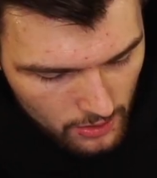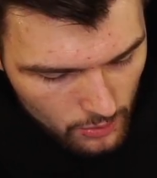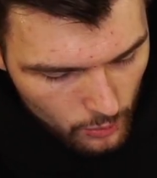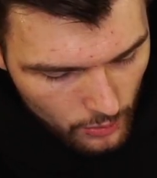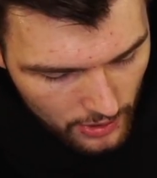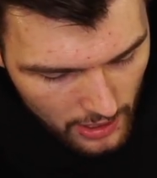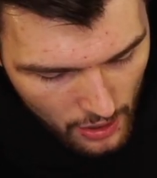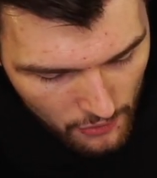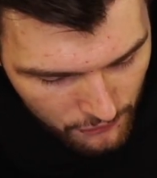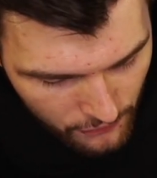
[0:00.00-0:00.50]

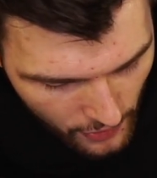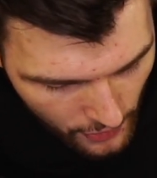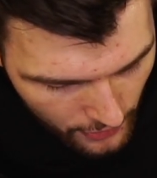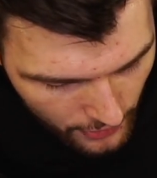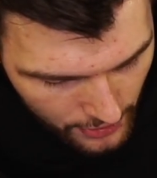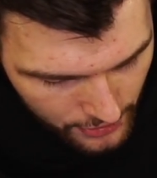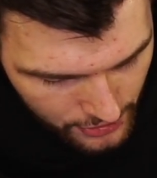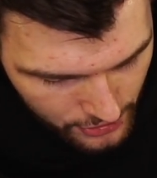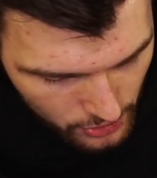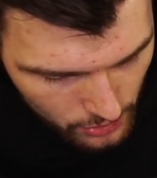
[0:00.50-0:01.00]
without
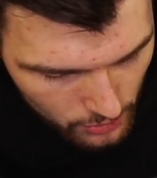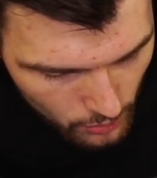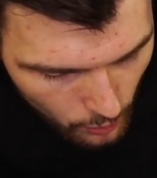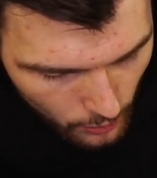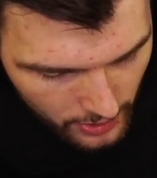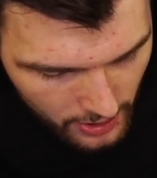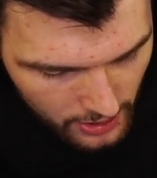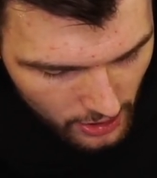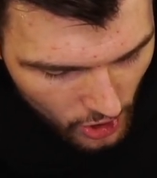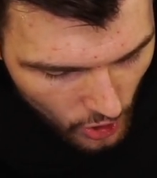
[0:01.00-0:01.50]
further ado,
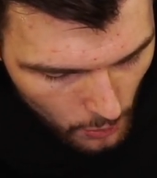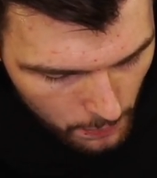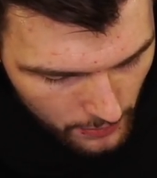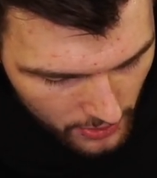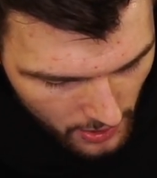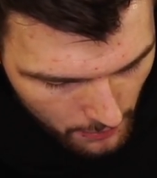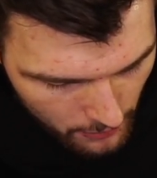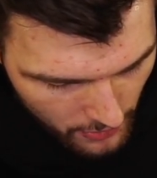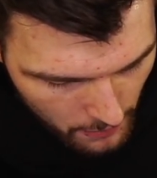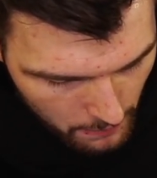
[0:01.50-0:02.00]
we're going to
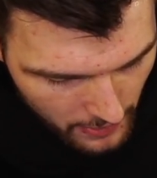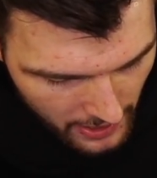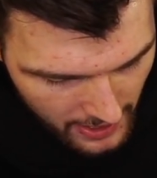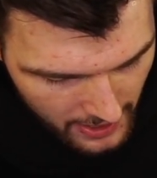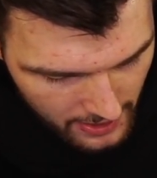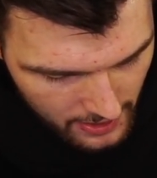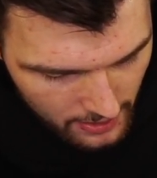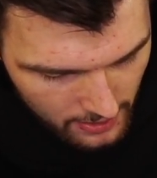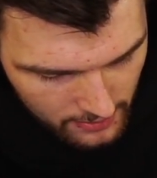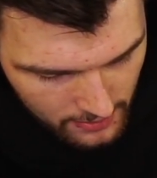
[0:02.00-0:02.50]
open up the
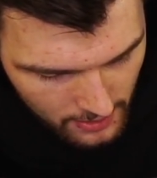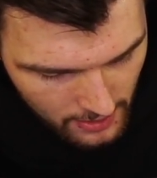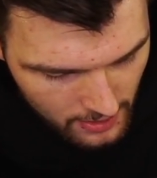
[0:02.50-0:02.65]
bag.